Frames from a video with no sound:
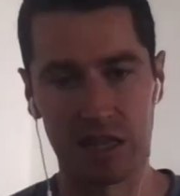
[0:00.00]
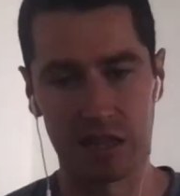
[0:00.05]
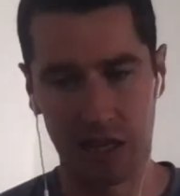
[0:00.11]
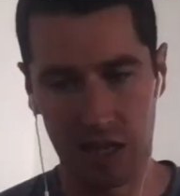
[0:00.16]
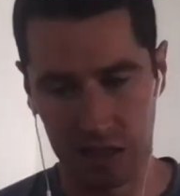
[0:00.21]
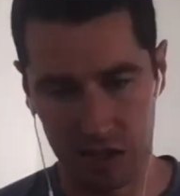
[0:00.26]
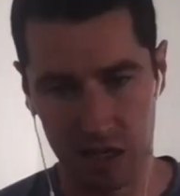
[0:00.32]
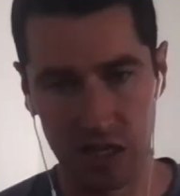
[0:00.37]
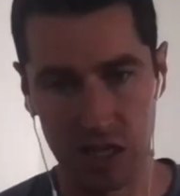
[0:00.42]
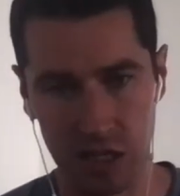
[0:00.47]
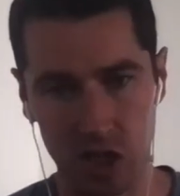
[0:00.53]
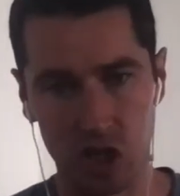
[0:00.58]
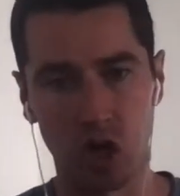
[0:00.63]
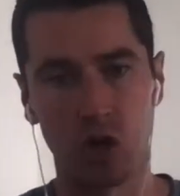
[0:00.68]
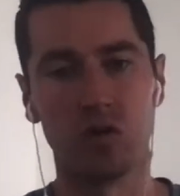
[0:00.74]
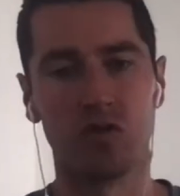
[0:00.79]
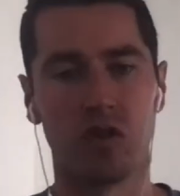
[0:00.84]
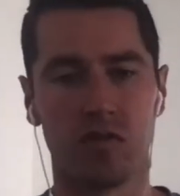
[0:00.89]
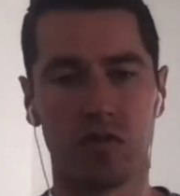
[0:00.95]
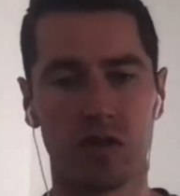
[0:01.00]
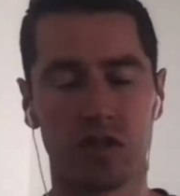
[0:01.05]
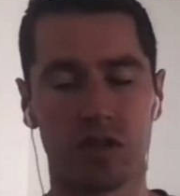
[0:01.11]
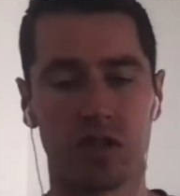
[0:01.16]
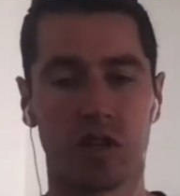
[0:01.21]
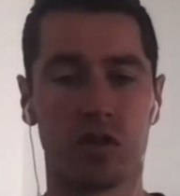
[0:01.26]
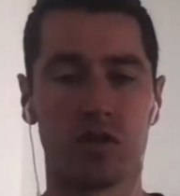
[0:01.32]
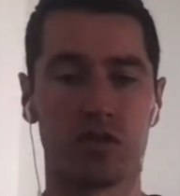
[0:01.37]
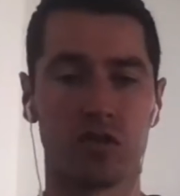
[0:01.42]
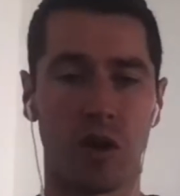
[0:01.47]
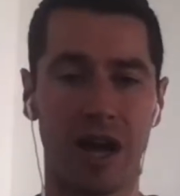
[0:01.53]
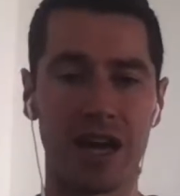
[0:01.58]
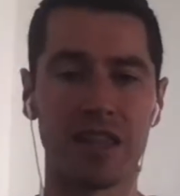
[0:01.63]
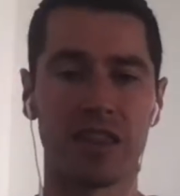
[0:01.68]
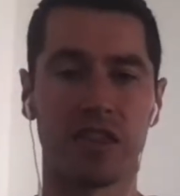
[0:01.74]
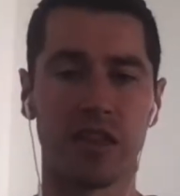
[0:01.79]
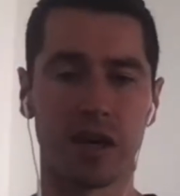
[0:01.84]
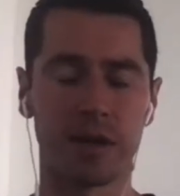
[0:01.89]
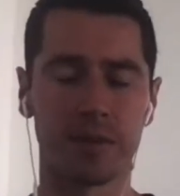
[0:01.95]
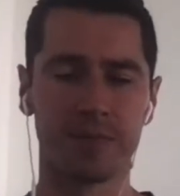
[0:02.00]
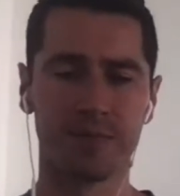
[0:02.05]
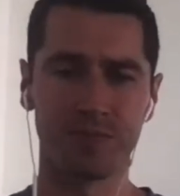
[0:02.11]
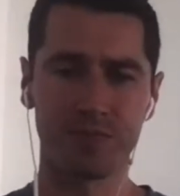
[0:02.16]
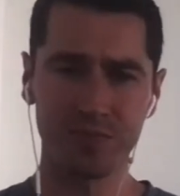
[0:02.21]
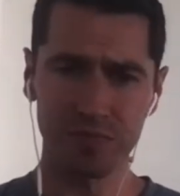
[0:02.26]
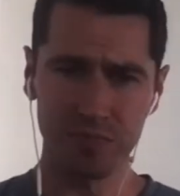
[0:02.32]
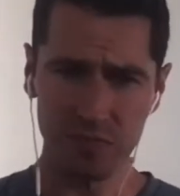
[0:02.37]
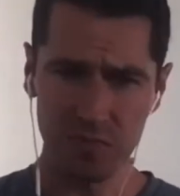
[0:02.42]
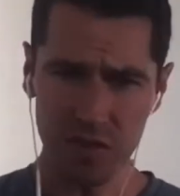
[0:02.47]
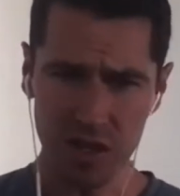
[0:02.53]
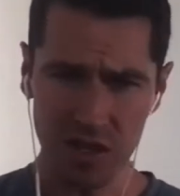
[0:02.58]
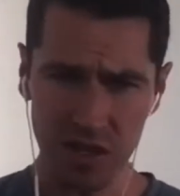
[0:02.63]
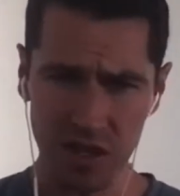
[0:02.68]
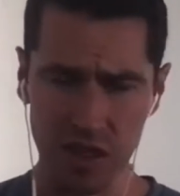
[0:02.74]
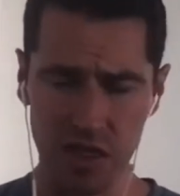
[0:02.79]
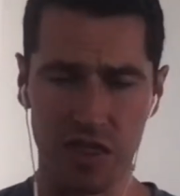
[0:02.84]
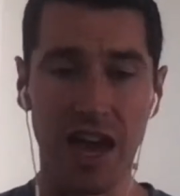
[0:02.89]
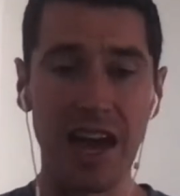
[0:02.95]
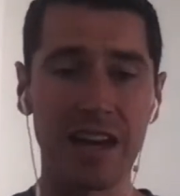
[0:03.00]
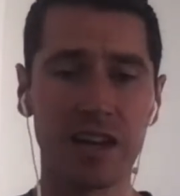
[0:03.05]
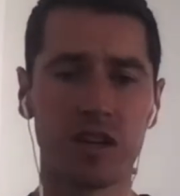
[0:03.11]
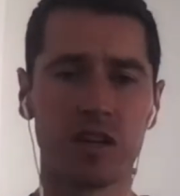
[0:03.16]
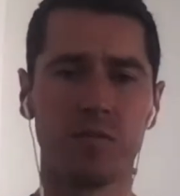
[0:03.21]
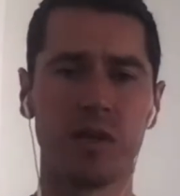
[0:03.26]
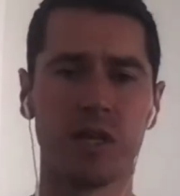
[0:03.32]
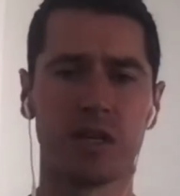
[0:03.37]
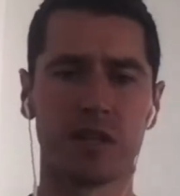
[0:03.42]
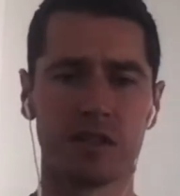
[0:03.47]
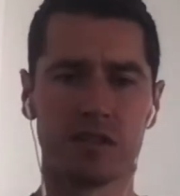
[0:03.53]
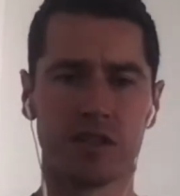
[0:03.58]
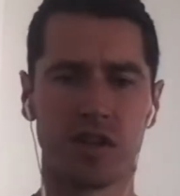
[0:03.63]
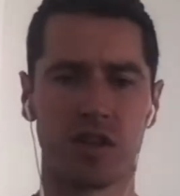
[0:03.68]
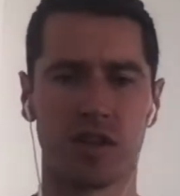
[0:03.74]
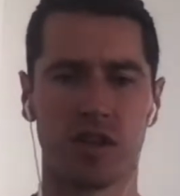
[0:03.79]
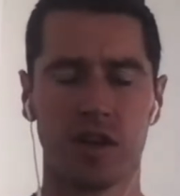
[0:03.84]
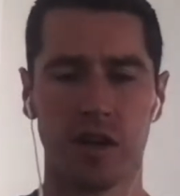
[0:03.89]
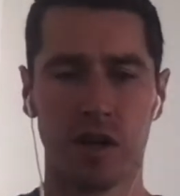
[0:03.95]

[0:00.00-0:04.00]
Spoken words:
leg, the knee goes over the toes. So I think that could be considered